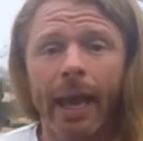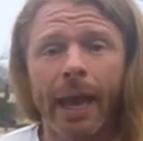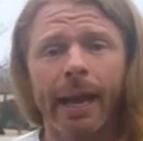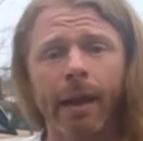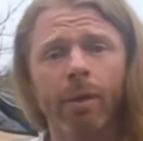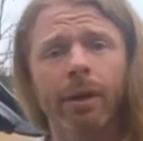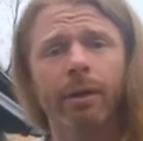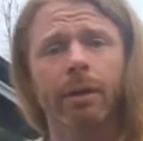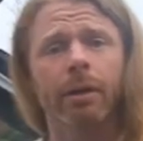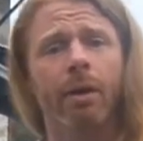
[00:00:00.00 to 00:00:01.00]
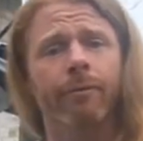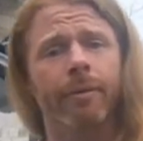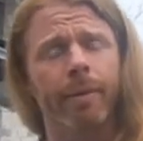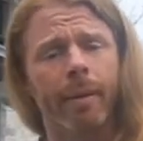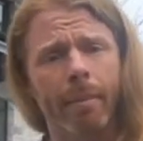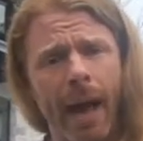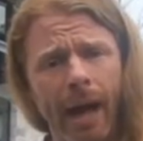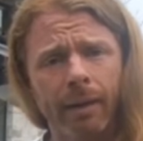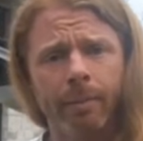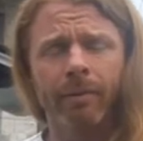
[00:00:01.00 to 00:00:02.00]
And I want you to know from the
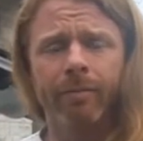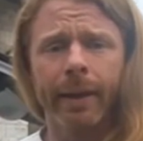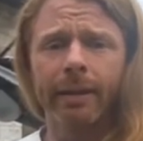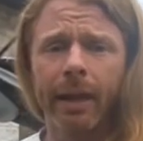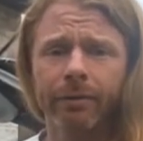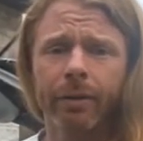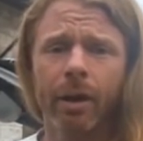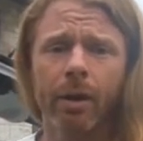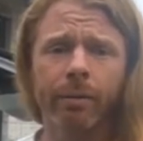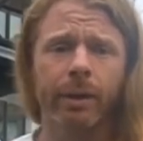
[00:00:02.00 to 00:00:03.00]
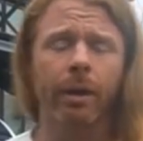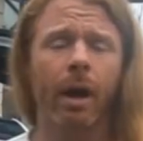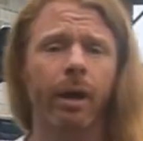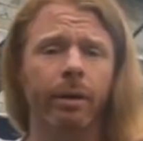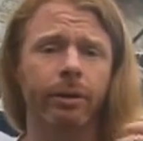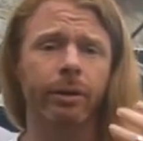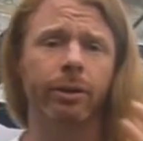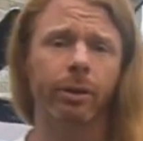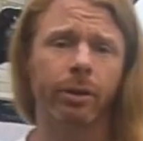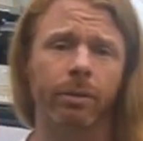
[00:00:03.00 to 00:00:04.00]
bottom of my Tesla-owning heart to
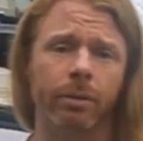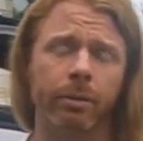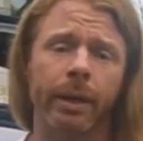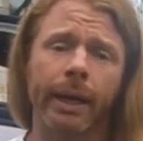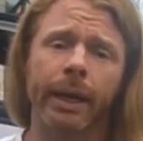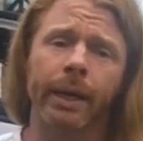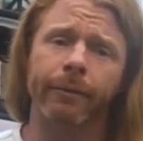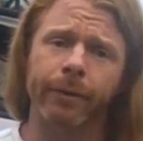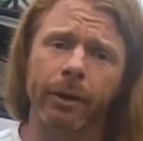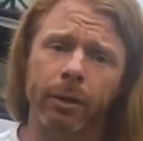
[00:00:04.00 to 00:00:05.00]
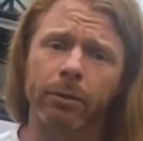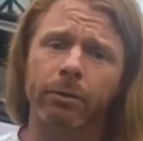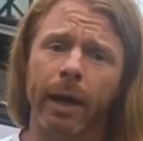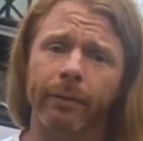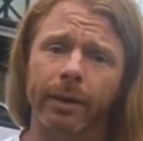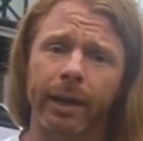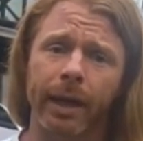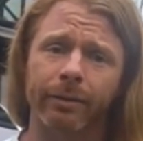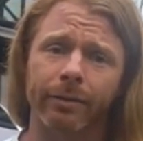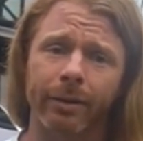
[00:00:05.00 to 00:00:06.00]
you, if you don't drive a
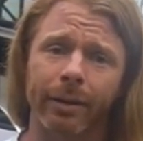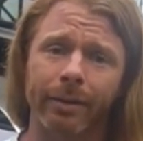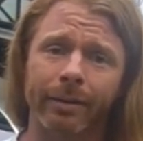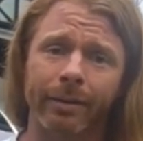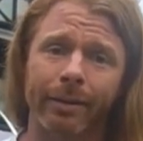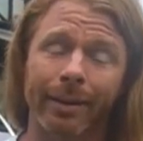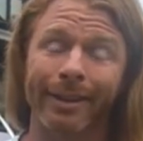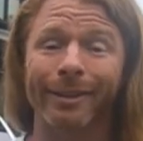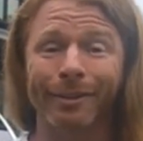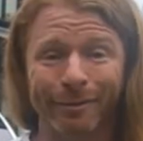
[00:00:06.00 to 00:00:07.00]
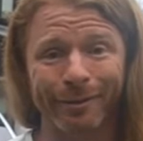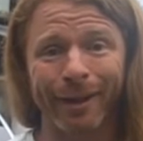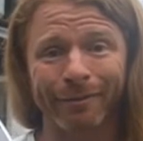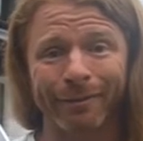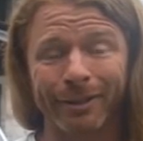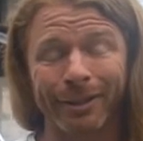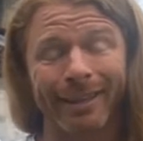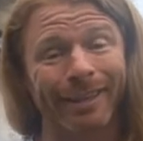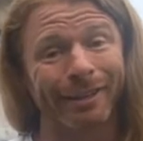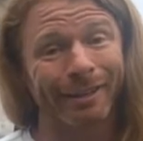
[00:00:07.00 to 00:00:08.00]
Tesla, then you're selfish
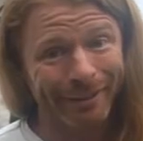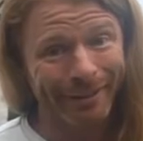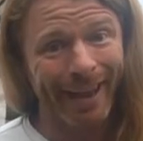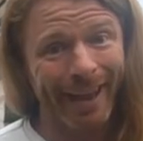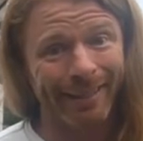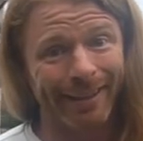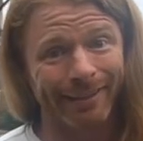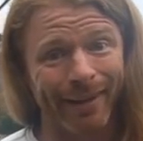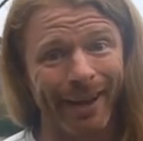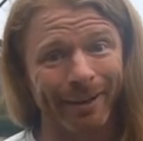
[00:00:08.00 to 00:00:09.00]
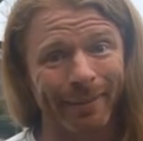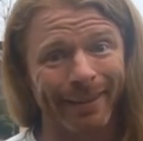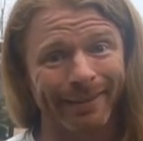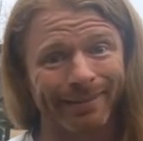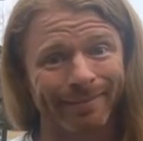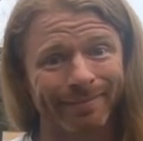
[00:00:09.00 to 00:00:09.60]
and clearly hate the environment.